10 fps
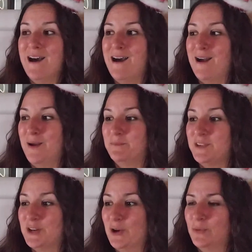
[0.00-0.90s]

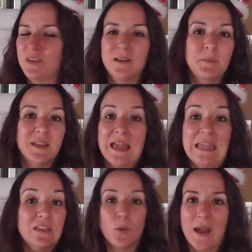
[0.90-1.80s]
but
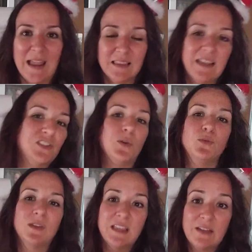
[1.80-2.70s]
either way, like, so you
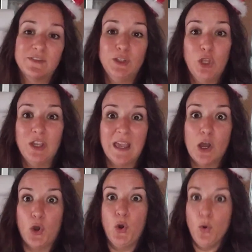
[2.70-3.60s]
really have to look
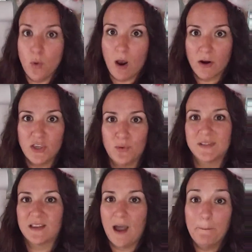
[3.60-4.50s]
at who are you as
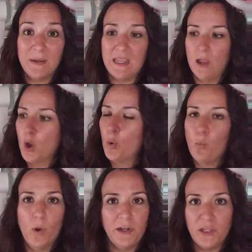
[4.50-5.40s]
a company?
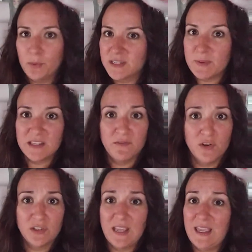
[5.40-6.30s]
What do you expect of
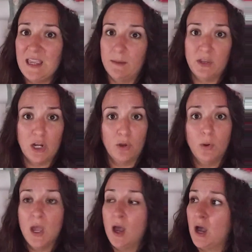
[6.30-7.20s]
your team?
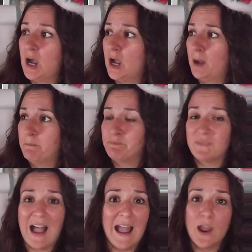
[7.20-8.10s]

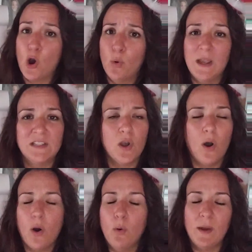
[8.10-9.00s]
I
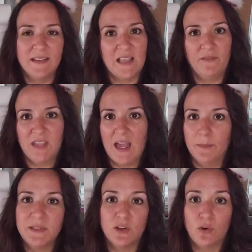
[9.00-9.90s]
always have
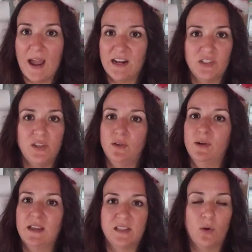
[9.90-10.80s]
kept gratitude
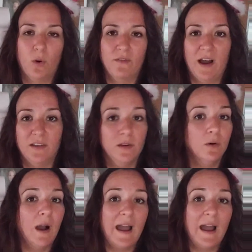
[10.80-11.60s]
as a core value.